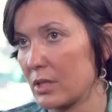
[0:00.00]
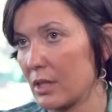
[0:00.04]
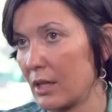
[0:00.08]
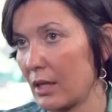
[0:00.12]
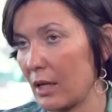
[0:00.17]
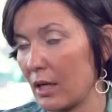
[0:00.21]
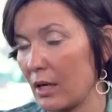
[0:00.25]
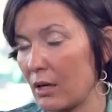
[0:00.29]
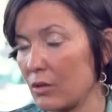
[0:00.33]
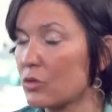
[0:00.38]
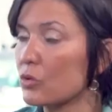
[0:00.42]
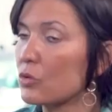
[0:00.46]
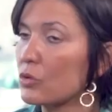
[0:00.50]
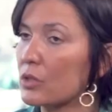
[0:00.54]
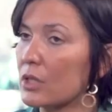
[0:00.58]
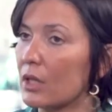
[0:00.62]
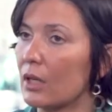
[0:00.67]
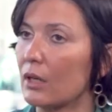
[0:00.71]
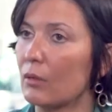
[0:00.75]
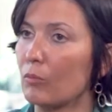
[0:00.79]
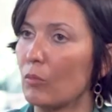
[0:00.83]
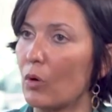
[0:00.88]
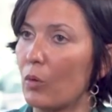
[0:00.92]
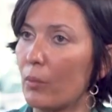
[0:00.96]
are
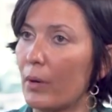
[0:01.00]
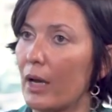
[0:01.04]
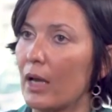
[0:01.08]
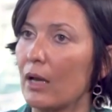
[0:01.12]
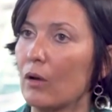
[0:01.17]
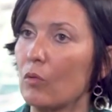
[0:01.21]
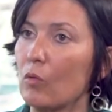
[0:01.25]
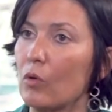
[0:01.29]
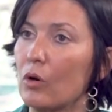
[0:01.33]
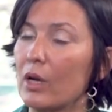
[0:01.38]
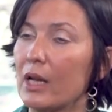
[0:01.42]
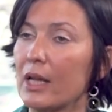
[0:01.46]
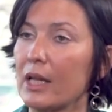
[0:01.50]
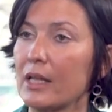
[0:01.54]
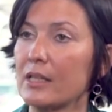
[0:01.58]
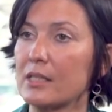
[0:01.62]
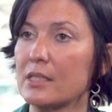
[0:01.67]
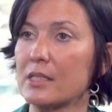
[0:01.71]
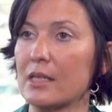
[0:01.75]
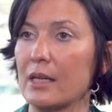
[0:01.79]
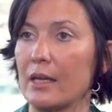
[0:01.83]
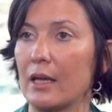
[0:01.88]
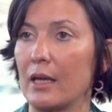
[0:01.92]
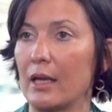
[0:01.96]
using mobile
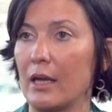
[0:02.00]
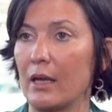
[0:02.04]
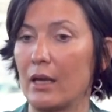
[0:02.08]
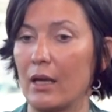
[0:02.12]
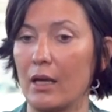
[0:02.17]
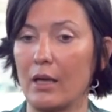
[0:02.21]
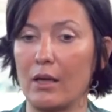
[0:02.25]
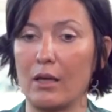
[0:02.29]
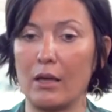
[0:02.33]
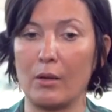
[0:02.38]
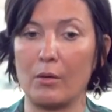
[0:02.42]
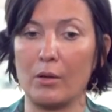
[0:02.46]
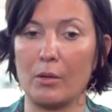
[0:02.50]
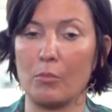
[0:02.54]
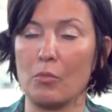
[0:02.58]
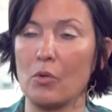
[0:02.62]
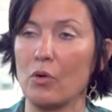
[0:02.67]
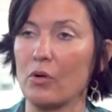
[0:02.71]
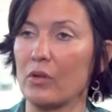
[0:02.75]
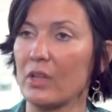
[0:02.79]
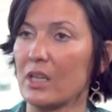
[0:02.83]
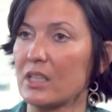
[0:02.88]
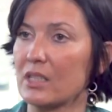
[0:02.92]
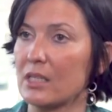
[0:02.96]
wallets,
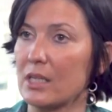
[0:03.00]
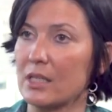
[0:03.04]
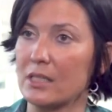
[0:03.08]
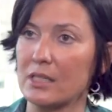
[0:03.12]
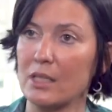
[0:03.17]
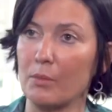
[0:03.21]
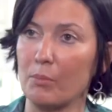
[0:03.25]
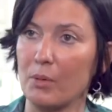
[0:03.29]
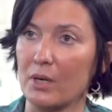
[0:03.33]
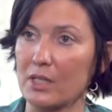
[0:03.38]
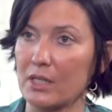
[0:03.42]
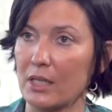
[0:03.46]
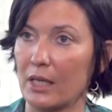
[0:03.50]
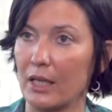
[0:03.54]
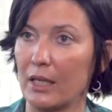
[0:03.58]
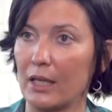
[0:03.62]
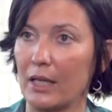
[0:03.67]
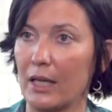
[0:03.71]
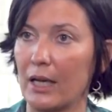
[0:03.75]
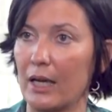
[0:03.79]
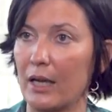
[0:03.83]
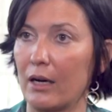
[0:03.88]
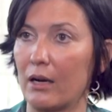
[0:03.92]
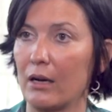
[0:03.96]
more than
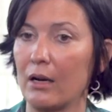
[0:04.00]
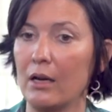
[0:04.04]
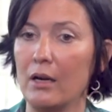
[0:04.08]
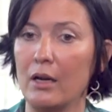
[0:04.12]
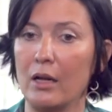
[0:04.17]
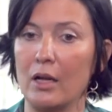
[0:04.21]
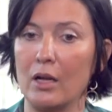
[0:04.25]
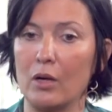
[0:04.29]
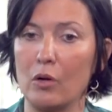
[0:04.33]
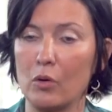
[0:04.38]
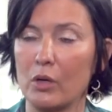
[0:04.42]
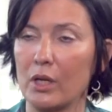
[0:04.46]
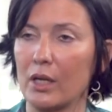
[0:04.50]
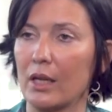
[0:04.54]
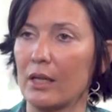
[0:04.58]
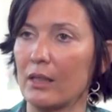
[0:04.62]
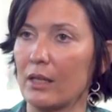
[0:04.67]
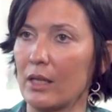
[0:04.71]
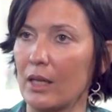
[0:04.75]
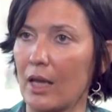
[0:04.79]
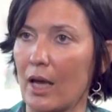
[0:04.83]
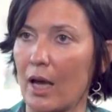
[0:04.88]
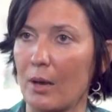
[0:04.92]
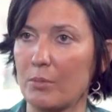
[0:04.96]
60% are looking
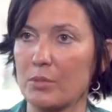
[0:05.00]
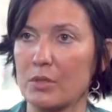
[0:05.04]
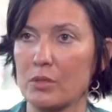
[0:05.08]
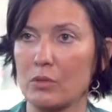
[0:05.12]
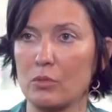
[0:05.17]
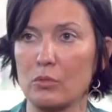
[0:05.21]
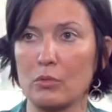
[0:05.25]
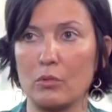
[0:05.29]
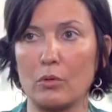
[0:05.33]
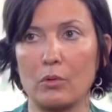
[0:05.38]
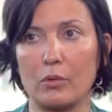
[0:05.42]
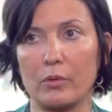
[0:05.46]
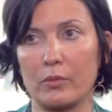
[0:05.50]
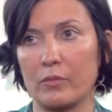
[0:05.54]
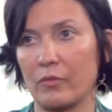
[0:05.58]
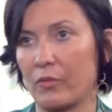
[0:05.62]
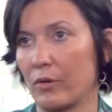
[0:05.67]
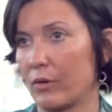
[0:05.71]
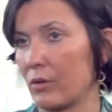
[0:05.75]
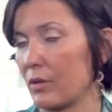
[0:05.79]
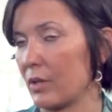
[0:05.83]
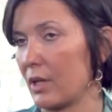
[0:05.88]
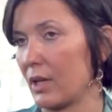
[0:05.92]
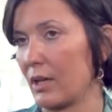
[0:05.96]
at the apps to look
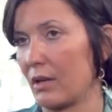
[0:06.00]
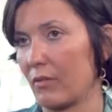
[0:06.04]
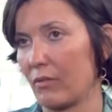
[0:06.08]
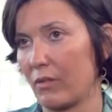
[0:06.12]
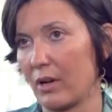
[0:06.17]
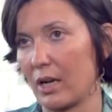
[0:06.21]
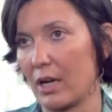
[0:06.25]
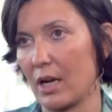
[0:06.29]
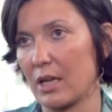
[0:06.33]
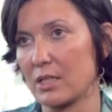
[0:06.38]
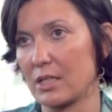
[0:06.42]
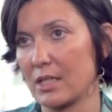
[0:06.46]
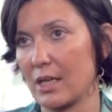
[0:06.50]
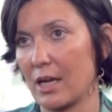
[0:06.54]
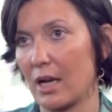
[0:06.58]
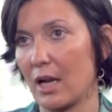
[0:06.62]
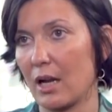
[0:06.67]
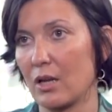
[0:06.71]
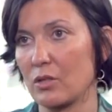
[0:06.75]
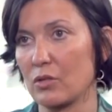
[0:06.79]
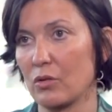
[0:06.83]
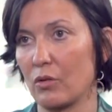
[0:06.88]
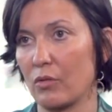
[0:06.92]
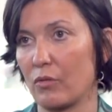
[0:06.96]
for for their
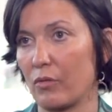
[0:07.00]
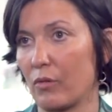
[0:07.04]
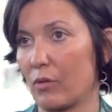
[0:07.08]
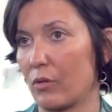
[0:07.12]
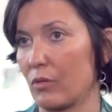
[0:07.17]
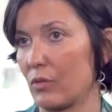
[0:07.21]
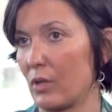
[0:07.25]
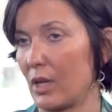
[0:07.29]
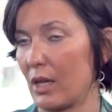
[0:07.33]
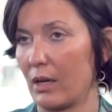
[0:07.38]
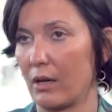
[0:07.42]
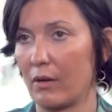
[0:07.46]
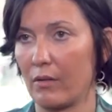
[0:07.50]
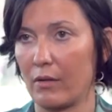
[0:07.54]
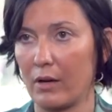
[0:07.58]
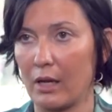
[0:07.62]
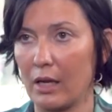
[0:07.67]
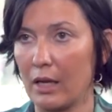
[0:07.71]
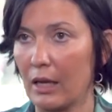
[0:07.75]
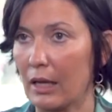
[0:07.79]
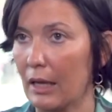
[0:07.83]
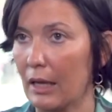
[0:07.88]
financials or for their